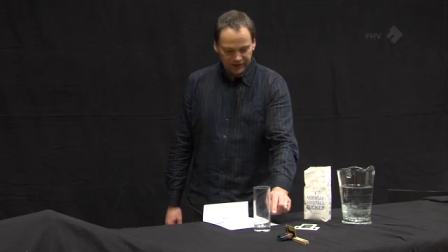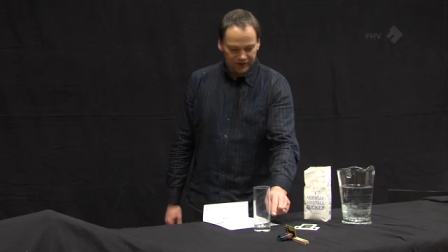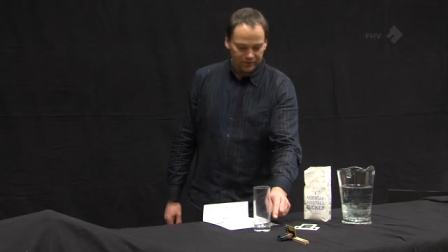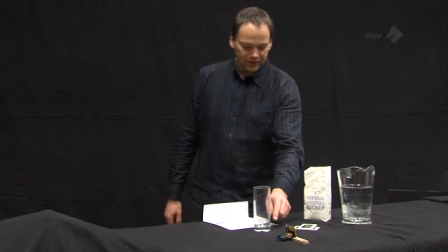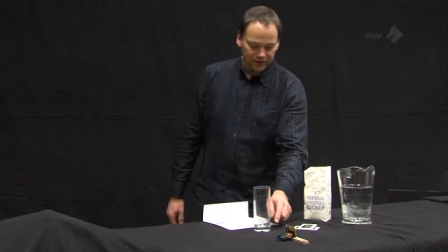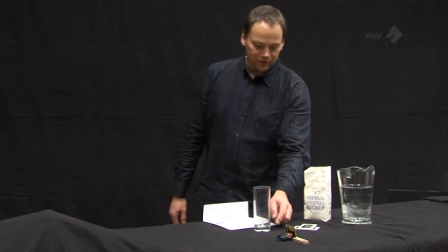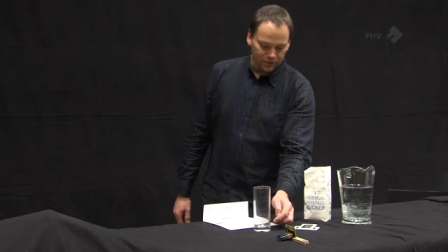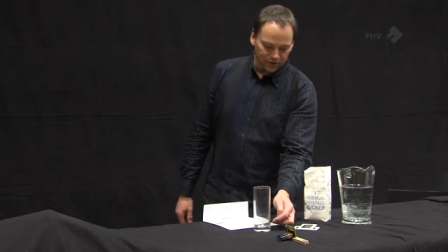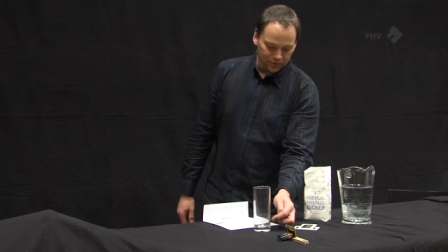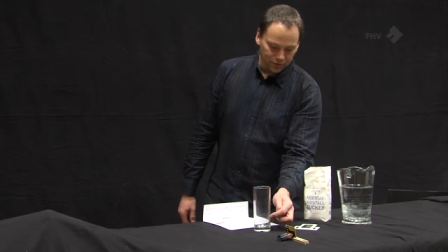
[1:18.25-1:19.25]
through the
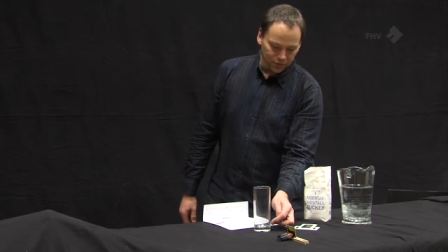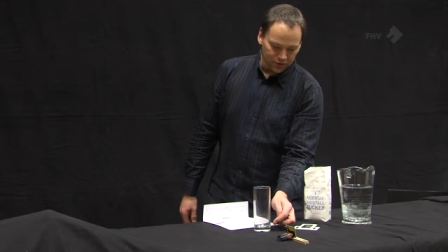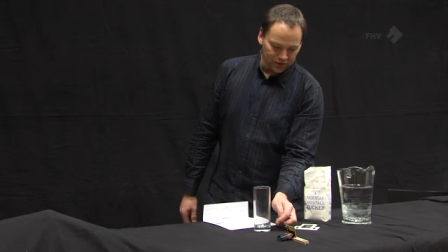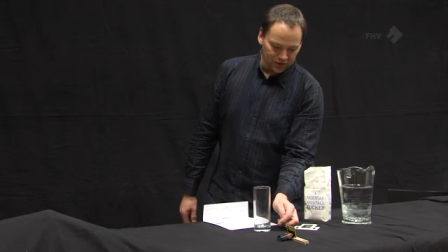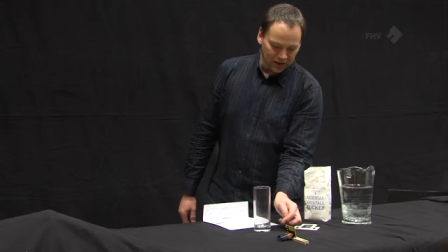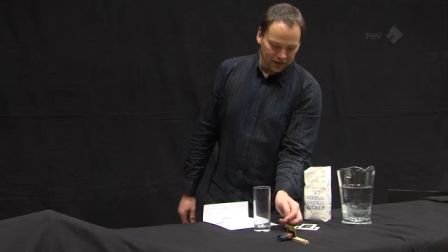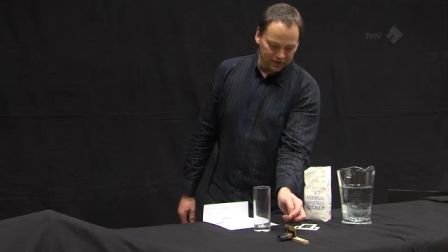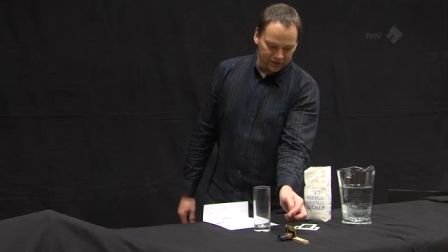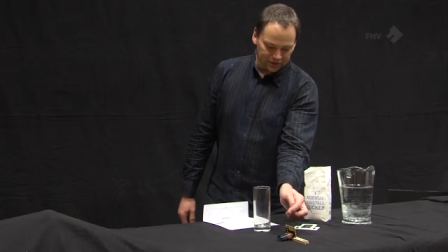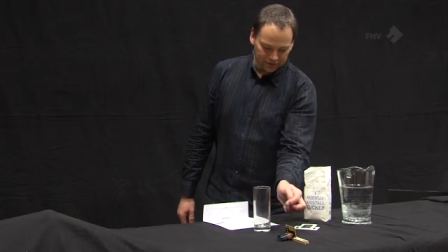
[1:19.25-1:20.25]
glass
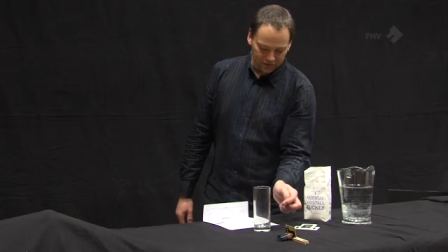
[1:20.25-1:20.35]
about